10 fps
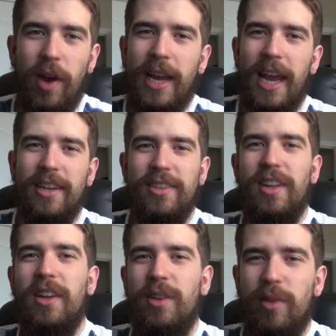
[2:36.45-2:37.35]
I can't just
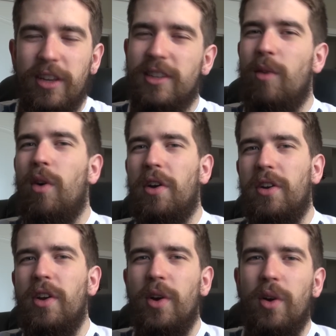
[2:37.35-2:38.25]
not do things I want to
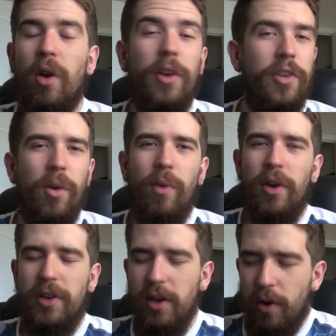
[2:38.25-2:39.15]
do or don't
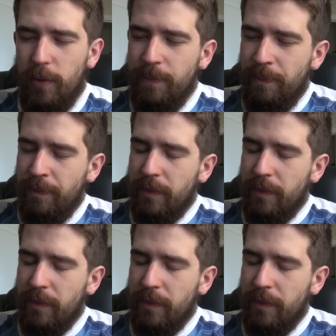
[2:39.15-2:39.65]
want to do.